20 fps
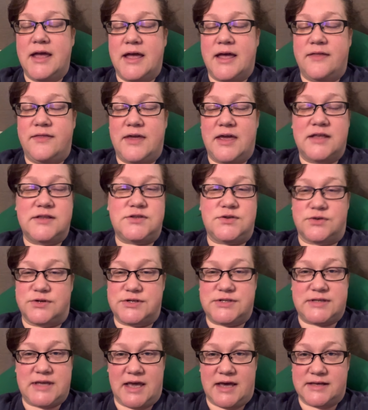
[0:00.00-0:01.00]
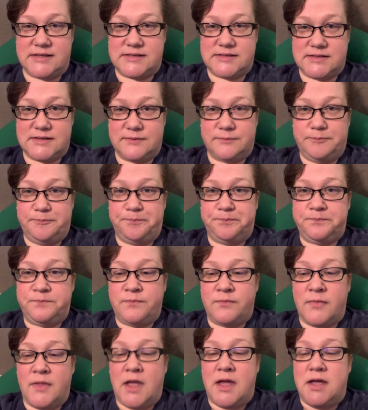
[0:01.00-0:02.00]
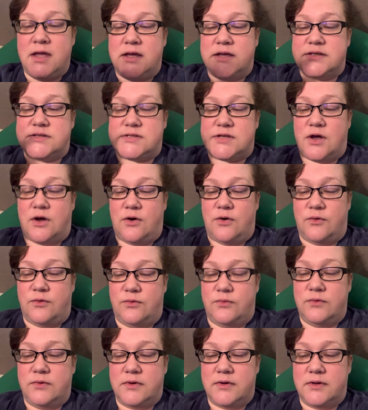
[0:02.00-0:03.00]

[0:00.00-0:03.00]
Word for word: And the answer is yes. So,